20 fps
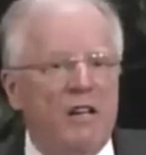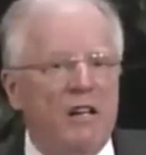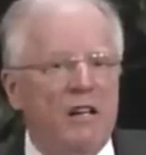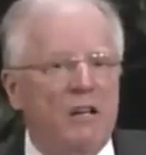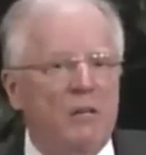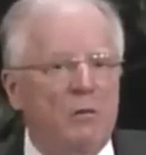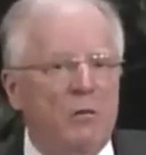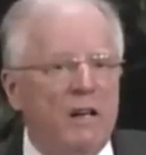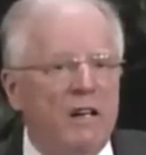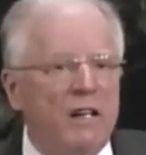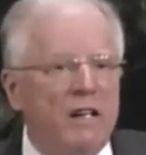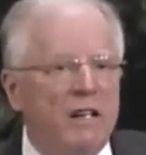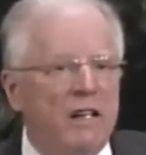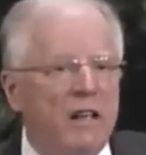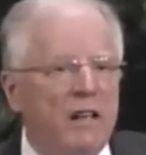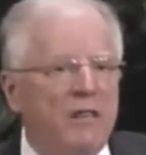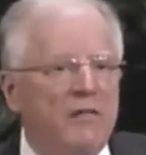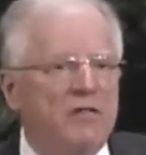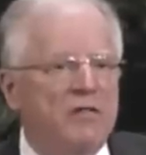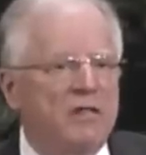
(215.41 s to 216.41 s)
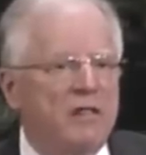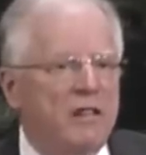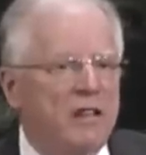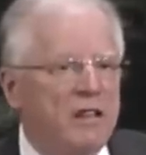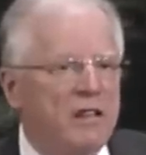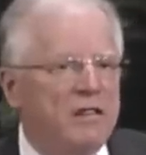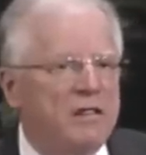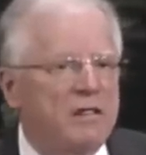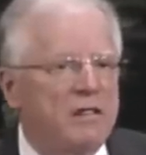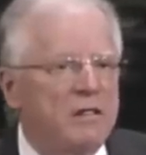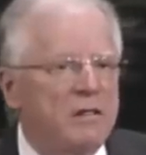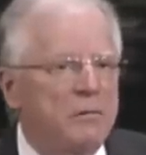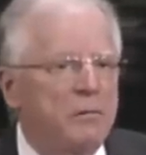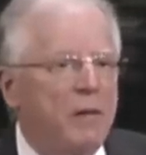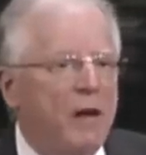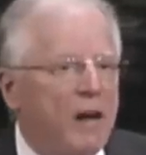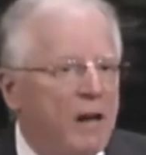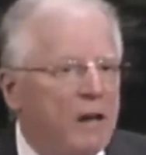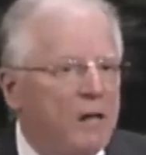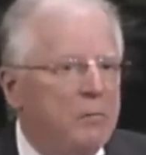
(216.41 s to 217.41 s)
here when he gives this
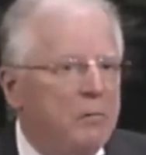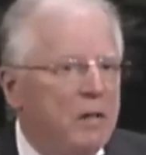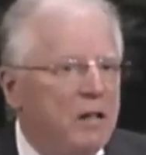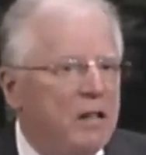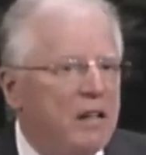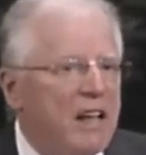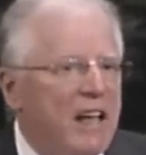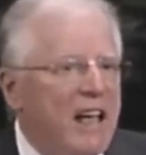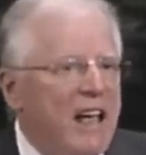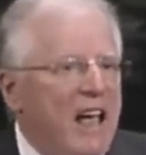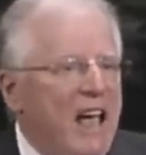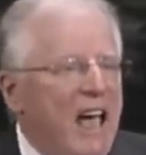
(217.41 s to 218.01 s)
parable.